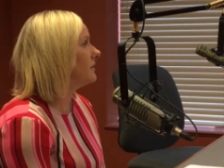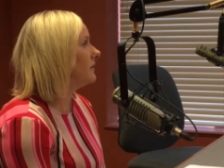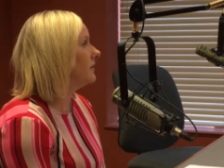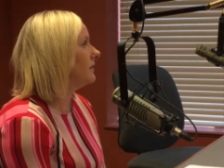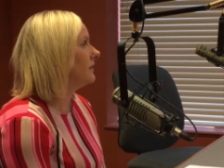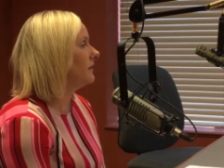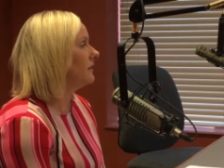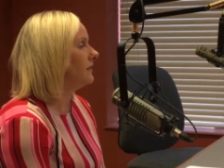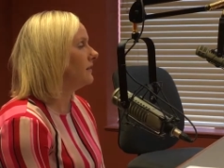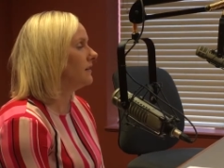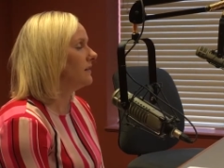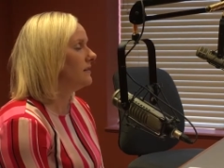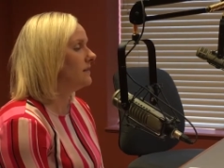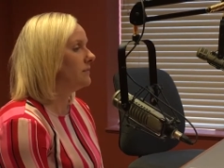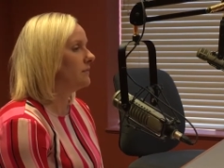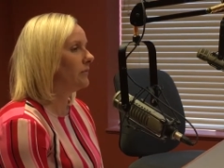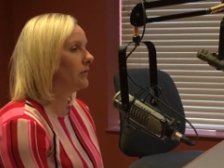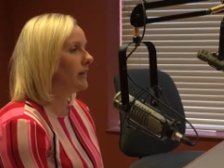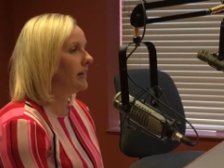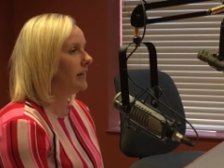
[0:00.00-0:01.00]

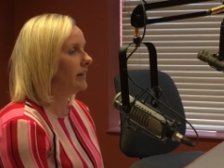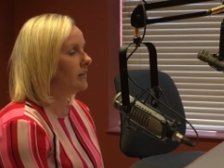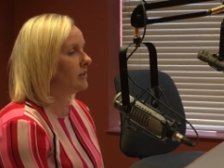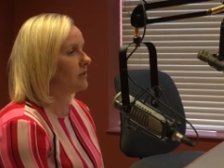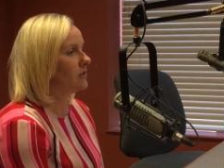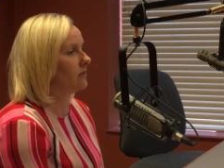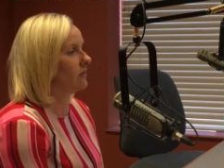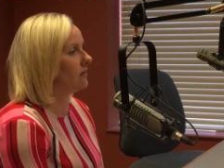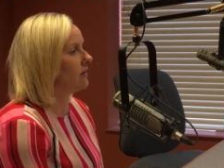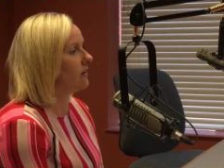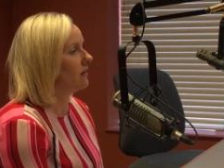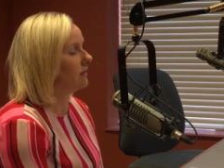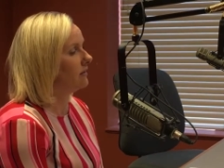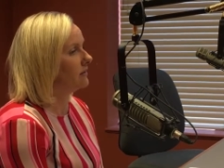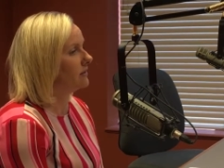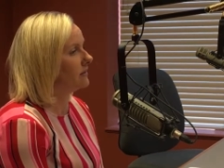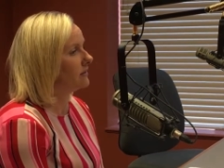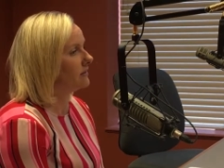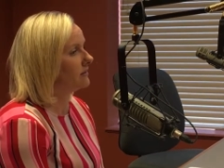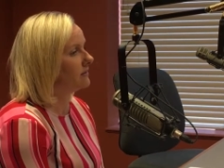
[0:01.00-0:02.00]
and radiation
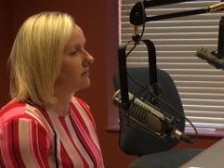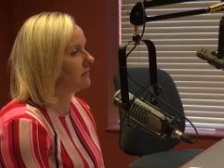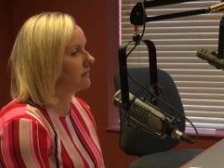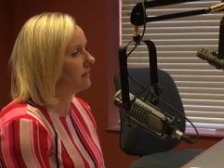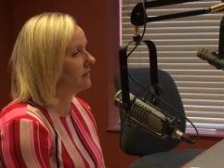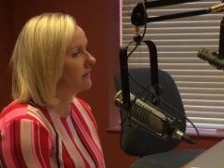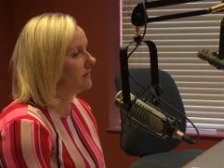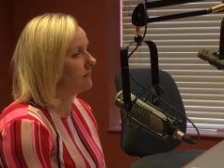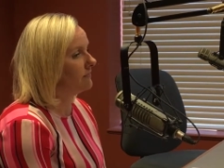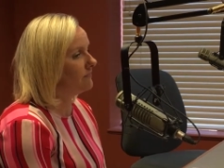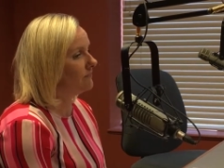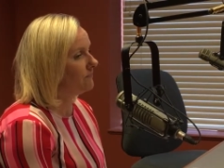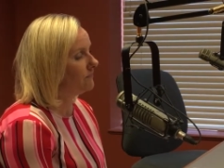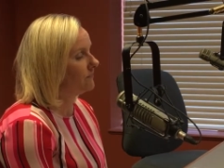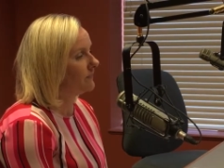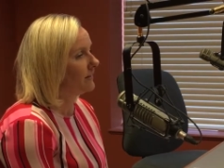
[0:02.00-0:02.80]
oncologists, and